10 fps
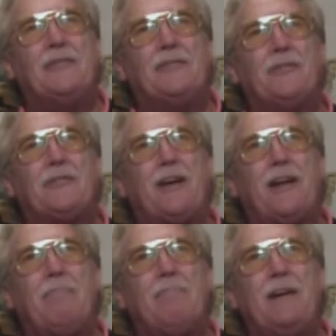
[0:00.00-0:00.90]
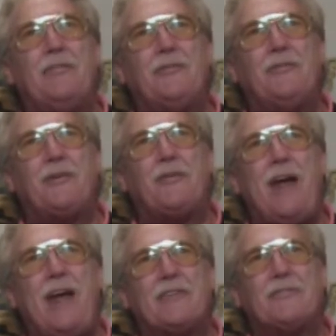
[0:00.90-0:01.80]
that your club made through the
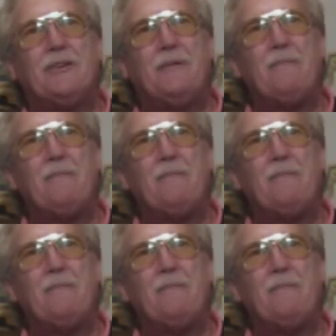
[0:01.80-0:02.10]
grass.